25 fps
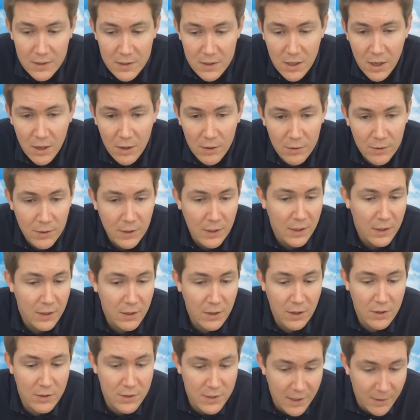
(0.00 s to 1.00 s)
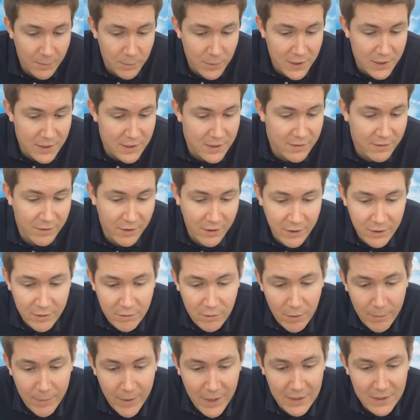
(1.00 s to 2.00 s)
So, you know, some years are very
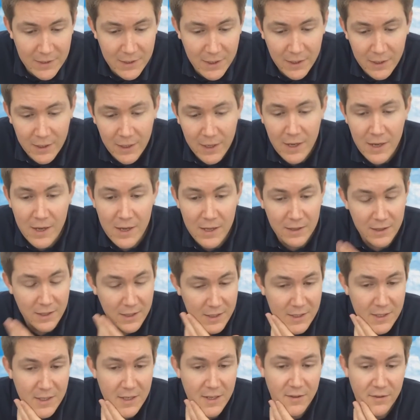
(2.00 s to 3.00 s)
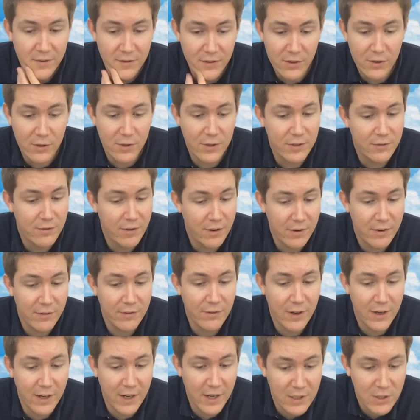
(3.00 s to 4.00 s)
romantic. This year for you is very
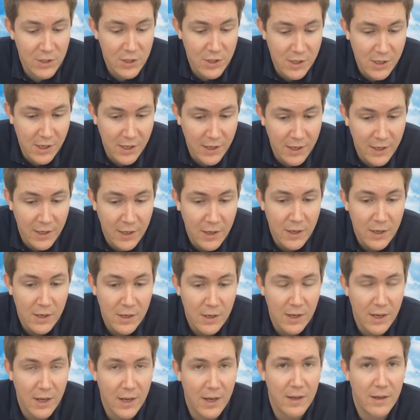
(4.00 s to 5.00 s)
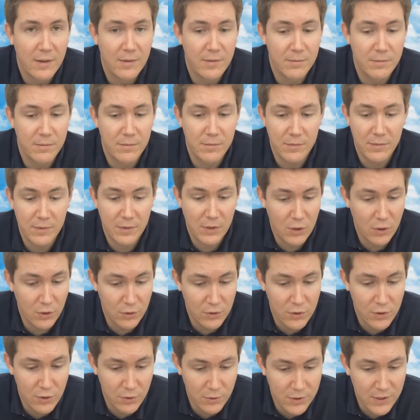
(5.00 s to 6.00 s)
financially um,
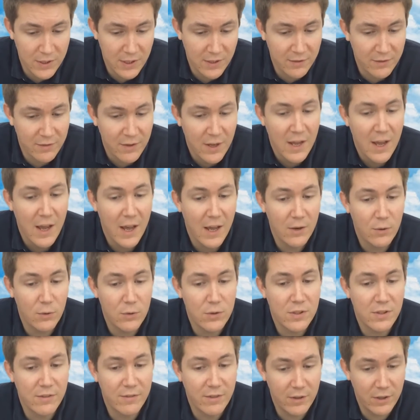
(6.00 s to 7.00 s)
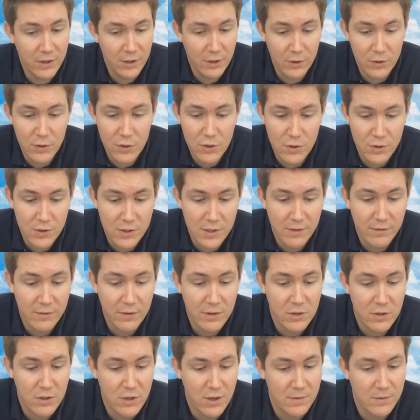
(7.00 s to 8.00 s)
conducive and also very conducive
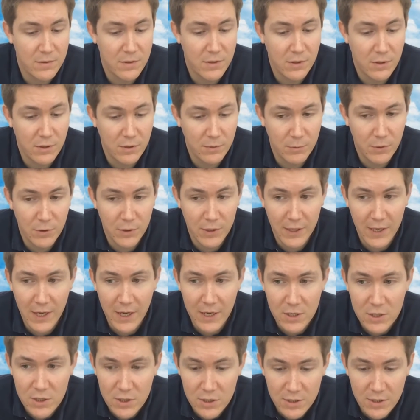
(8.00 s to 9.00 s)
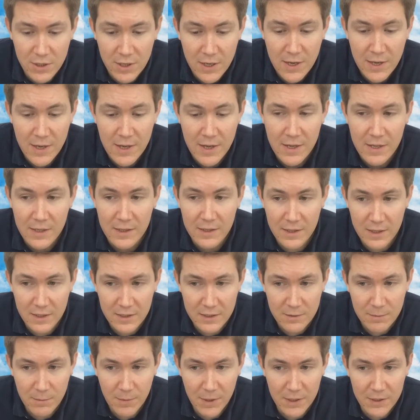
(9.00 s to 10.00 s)
in terms of the communication.
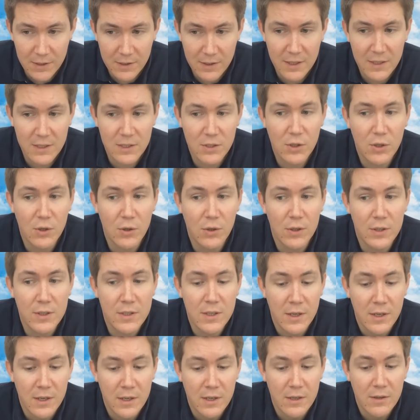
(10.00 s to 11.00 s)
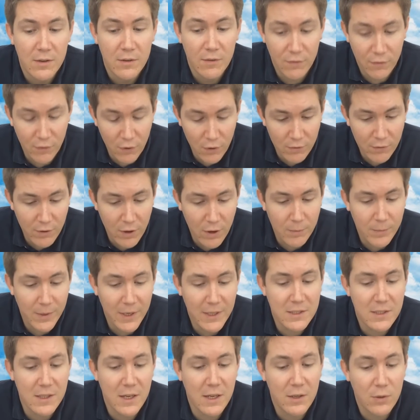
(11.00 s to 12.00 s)
This month is good for
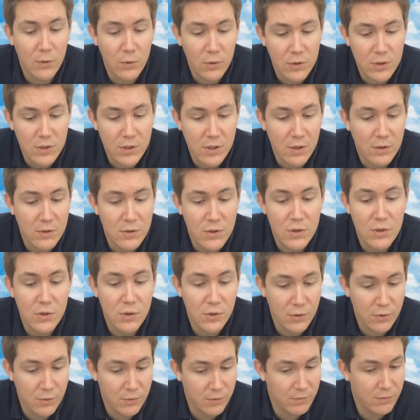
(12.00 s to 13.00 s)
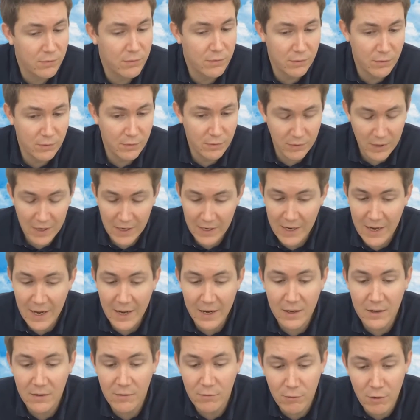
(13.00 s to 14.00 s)
romance and also to,
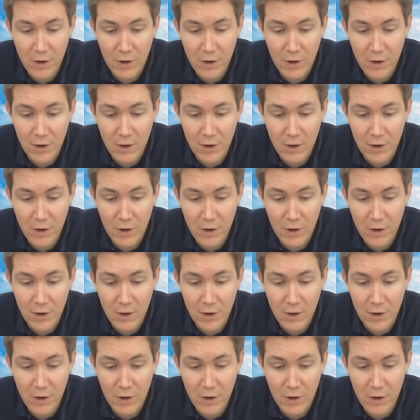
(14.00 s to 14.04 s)
again,